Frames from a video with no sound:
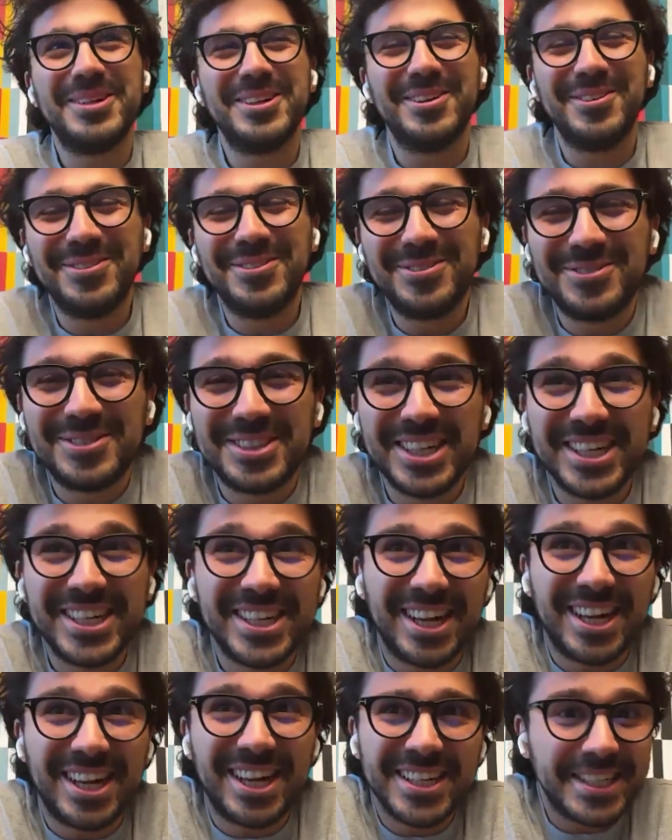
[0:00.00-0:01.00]
terms of
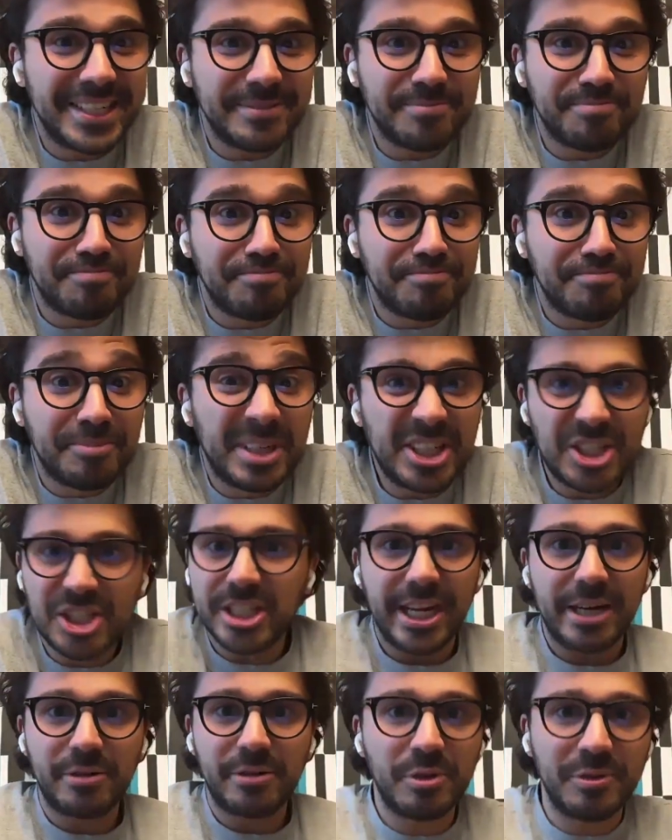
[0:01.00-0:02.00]
result,
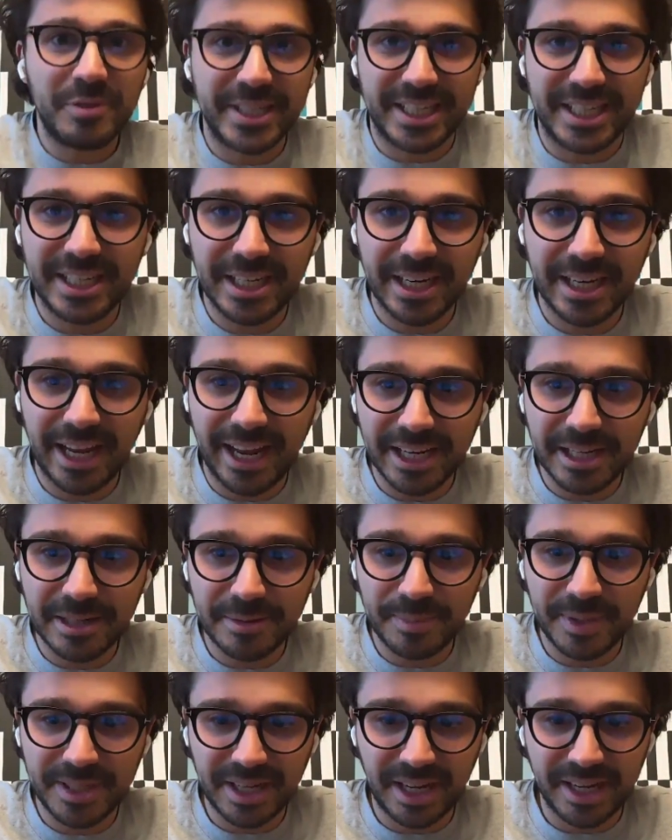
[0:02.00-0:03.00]
literally every week,
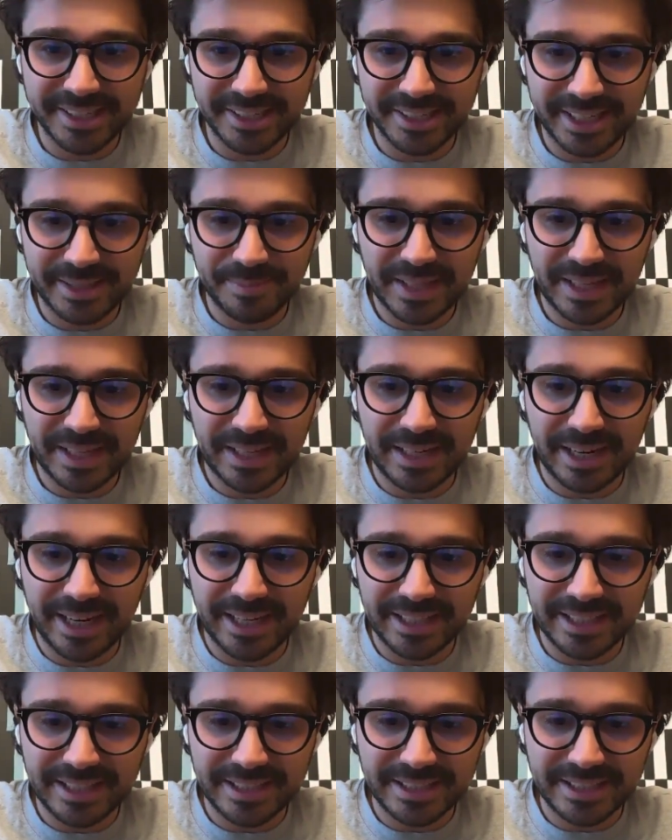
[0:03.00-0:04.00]
like because
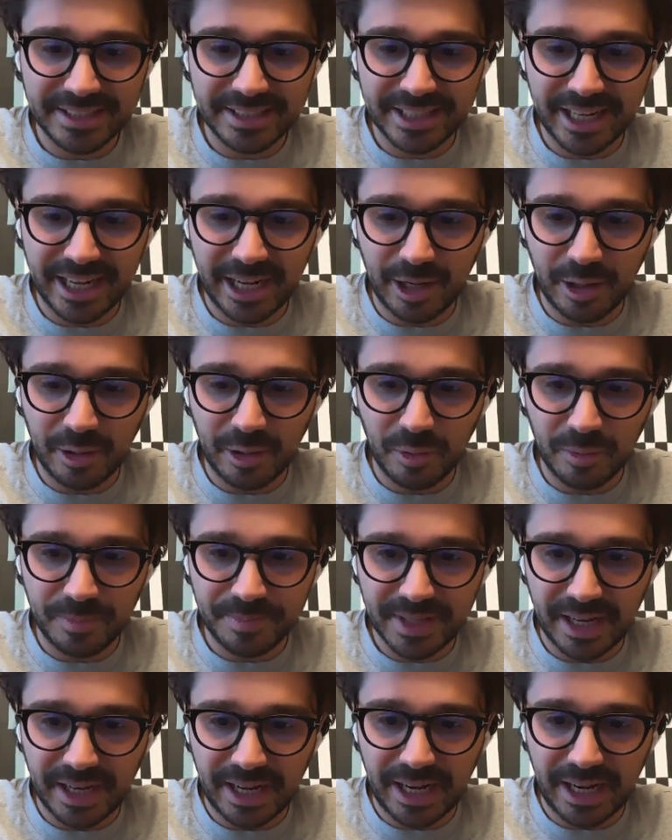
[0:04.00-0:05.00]
like
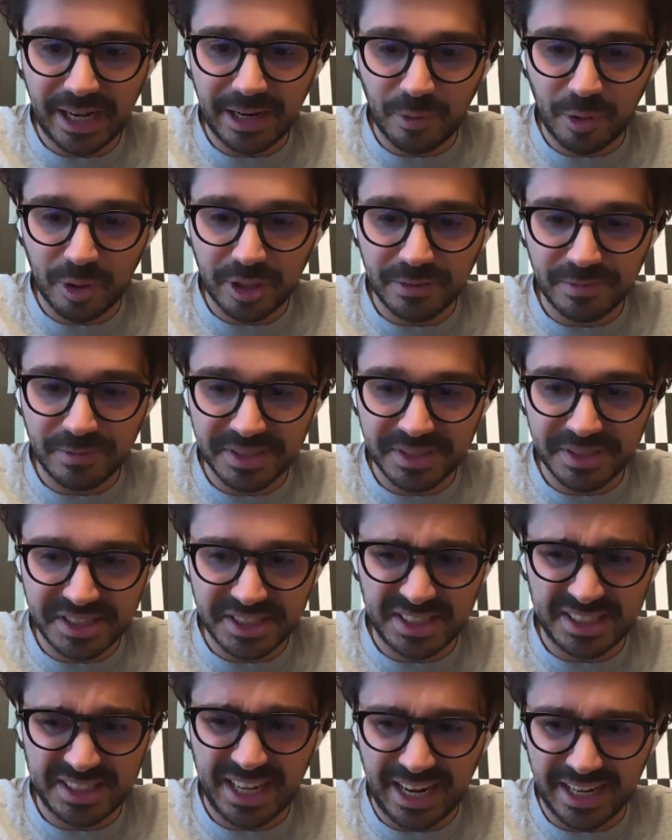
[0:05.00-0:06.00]
now I'm working
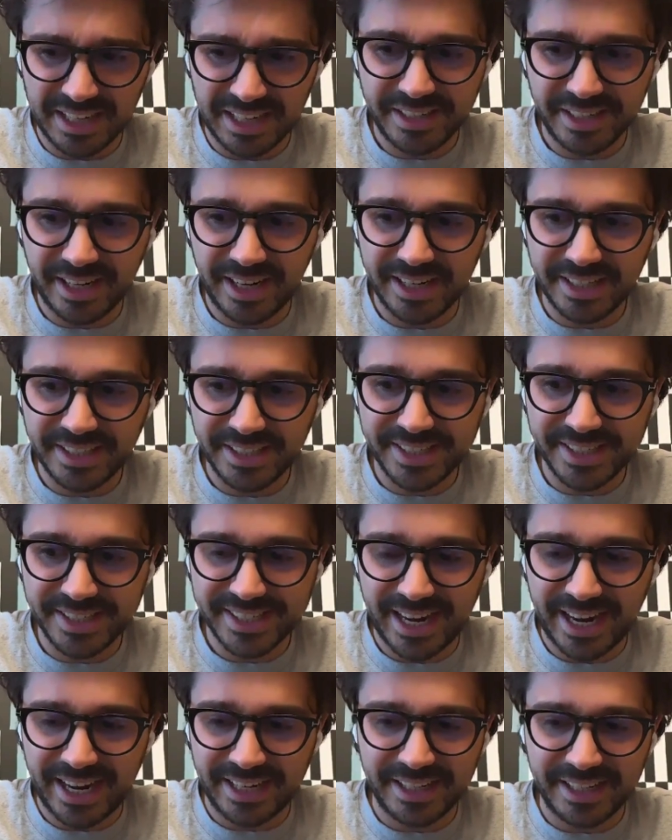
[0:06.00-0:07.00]
with 10
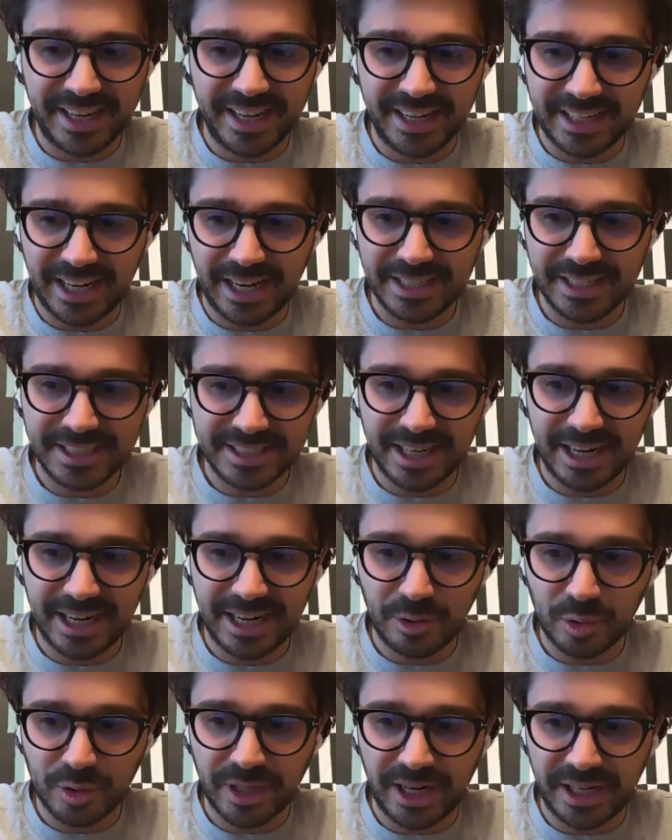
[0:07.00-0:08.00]
clients and like I
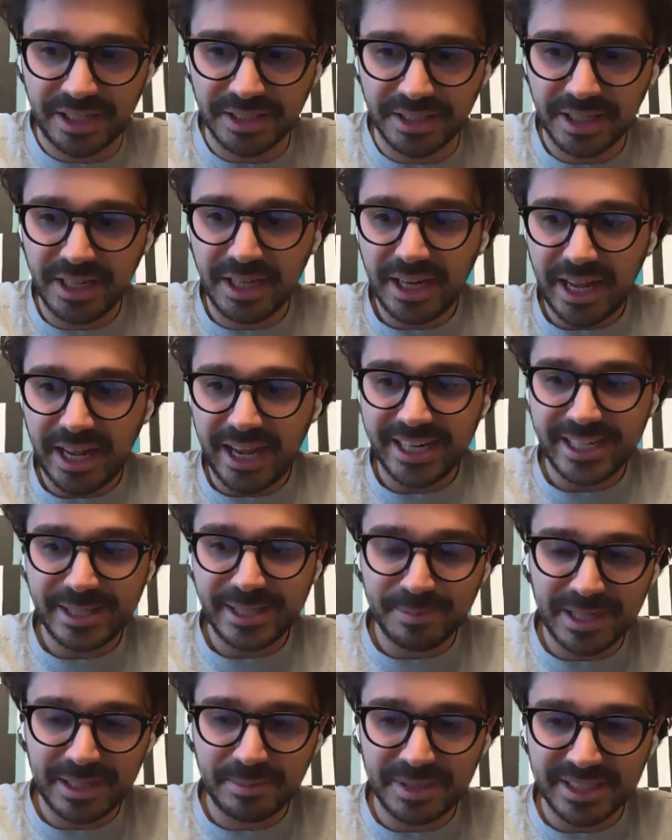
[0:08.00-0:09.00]
try to run
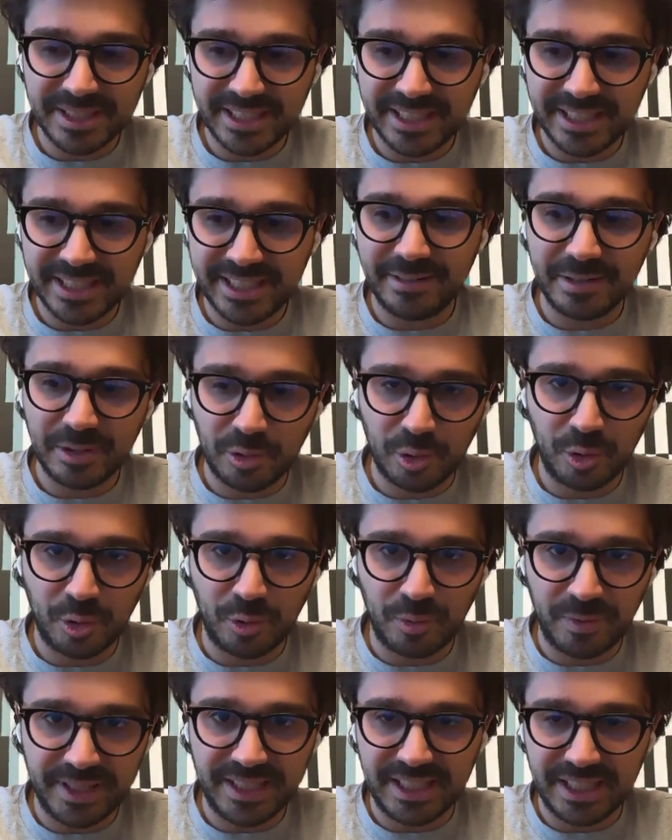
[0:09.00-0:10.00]
experiment in every
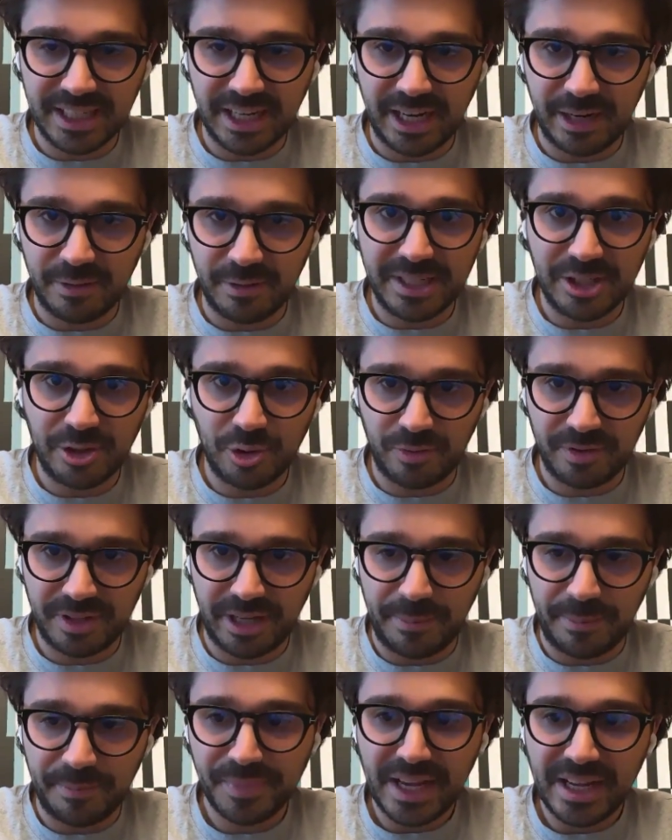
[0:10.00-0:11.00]
2 week with
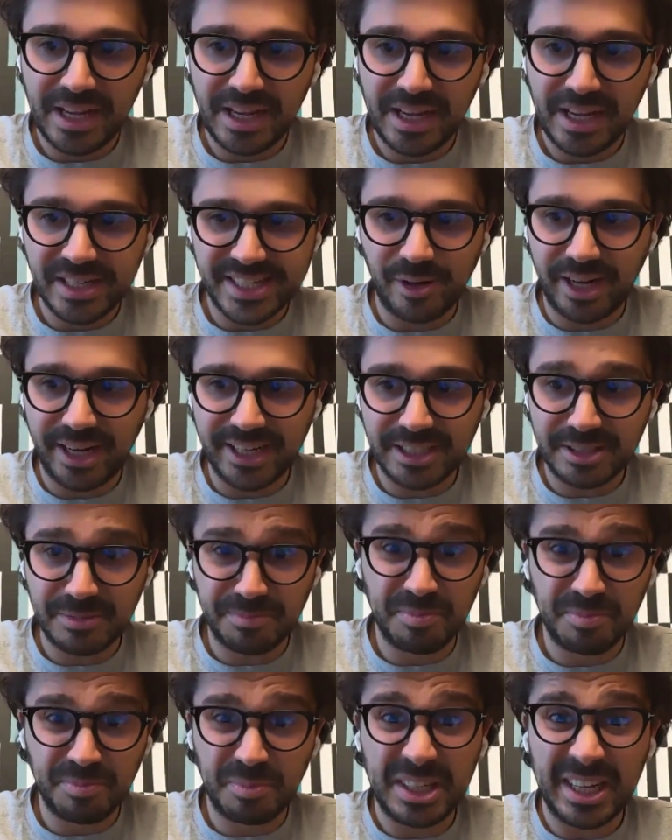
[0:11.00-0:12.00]
each of them. So
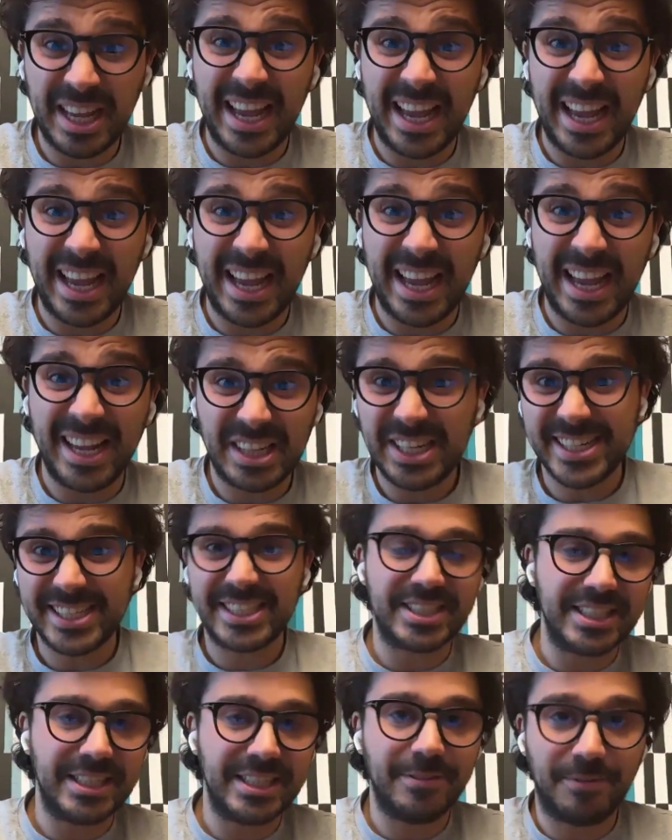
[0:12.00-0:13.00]
like at
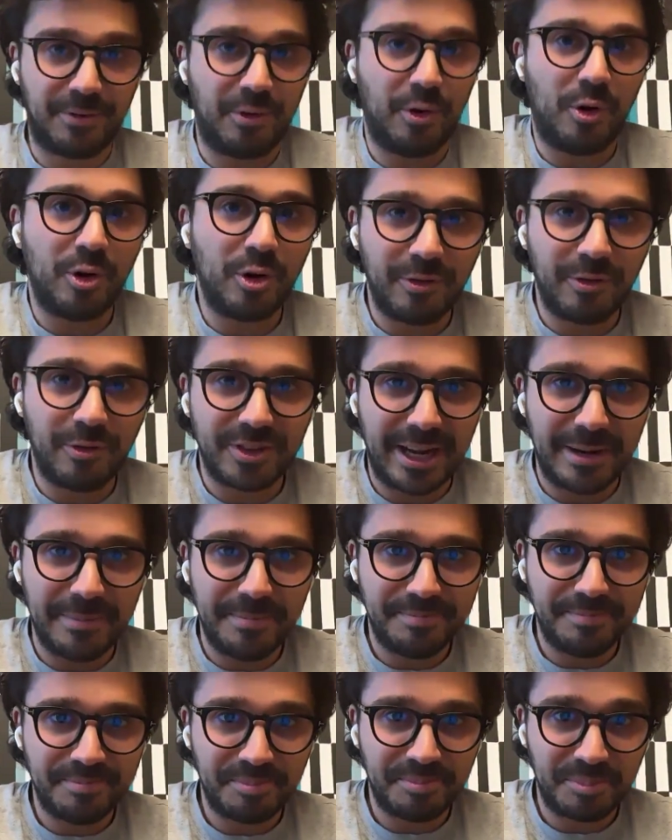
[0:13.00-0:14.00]
least three, four of
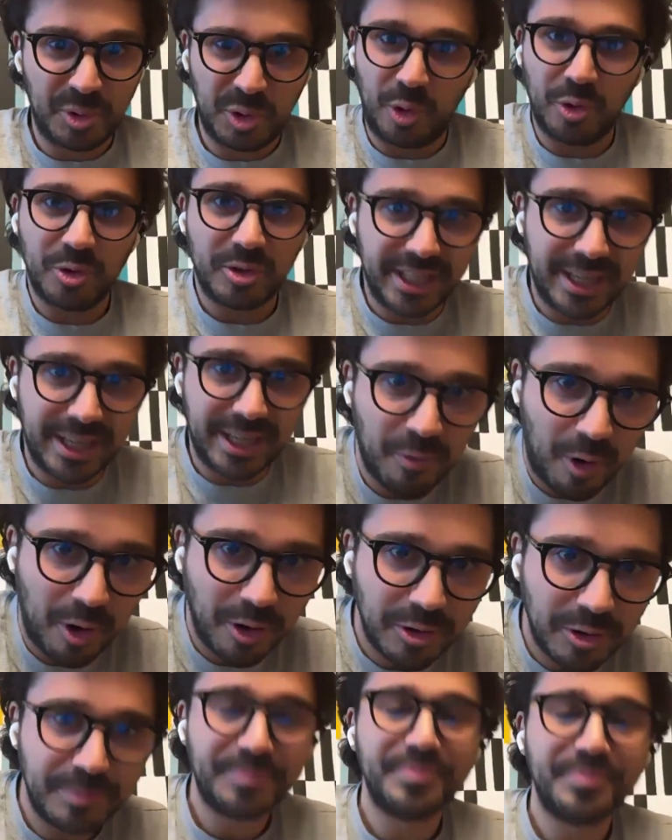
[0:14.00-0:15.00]
them don't
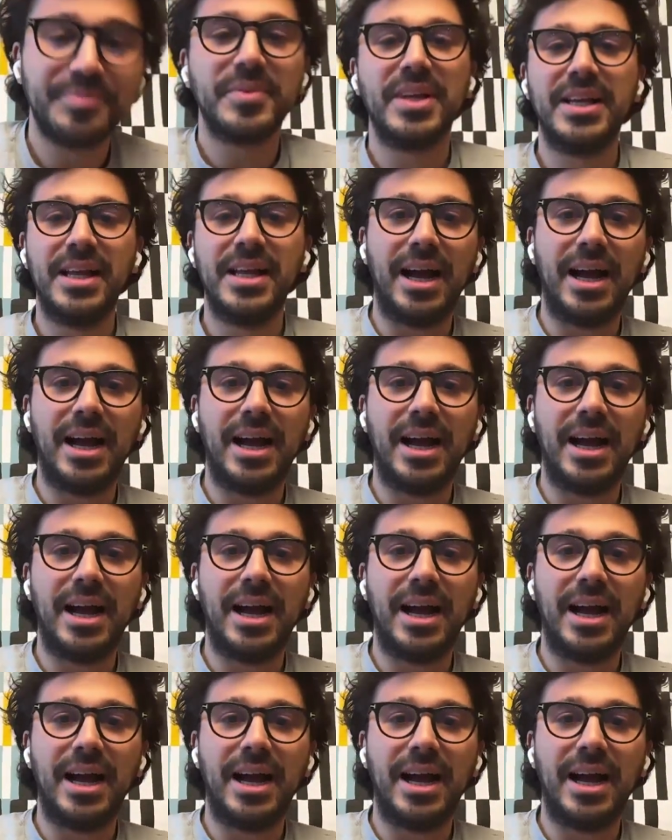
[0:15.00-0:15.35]
really work.